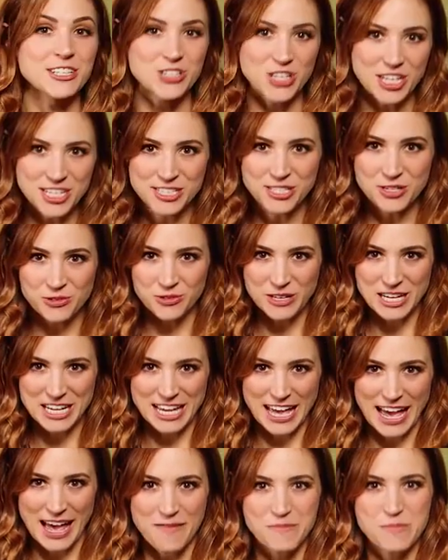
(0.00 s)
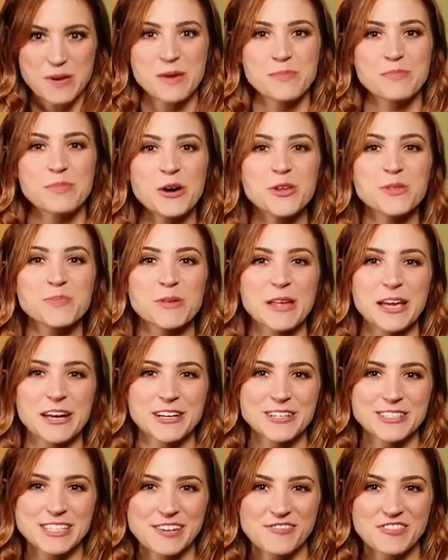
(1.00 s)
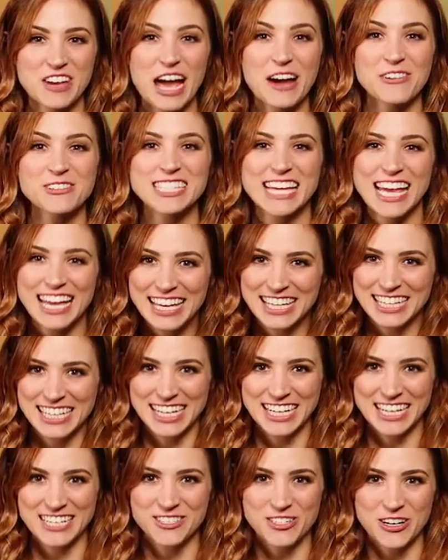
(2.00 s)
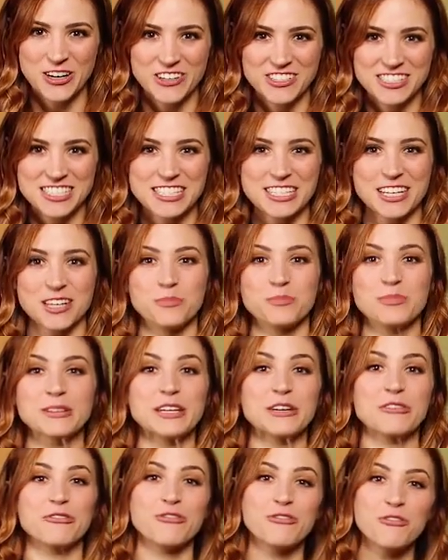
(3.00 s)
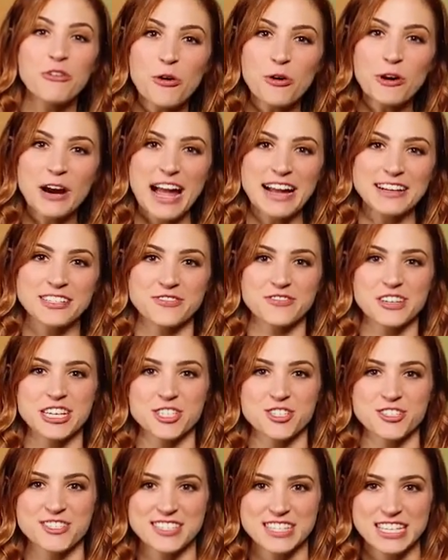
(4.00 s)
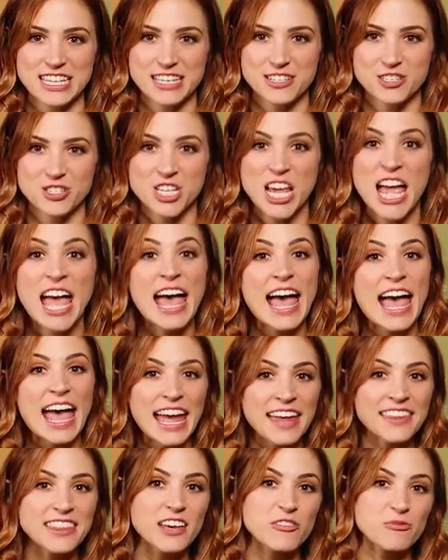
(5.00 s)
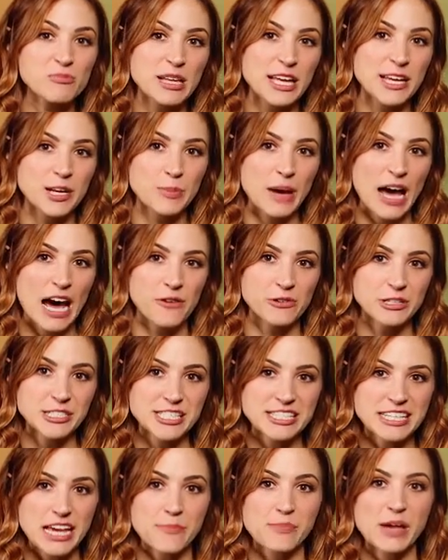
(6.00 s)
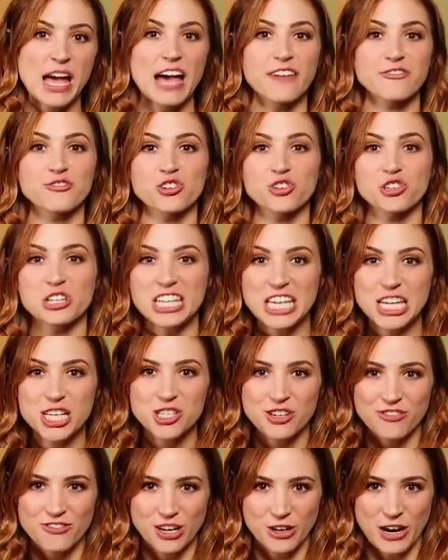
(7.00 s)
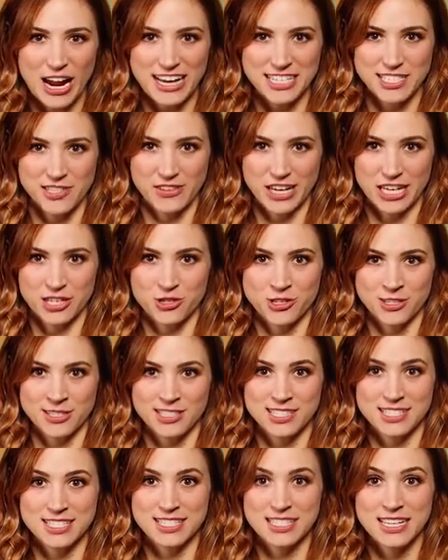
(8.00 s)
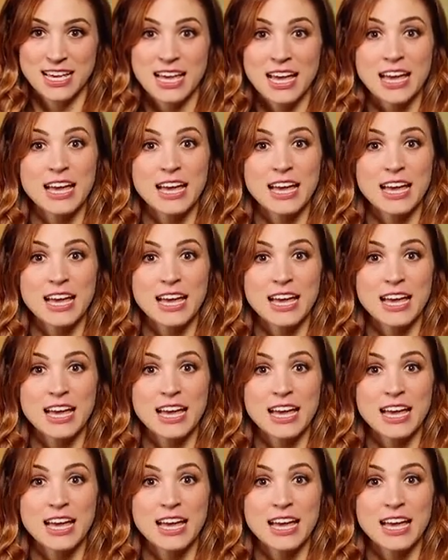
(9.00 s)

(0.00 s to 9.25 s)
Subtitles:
Just to recap, both players have now taken it in turns to complete 4 activations each, and they've played a power step after each of their activations.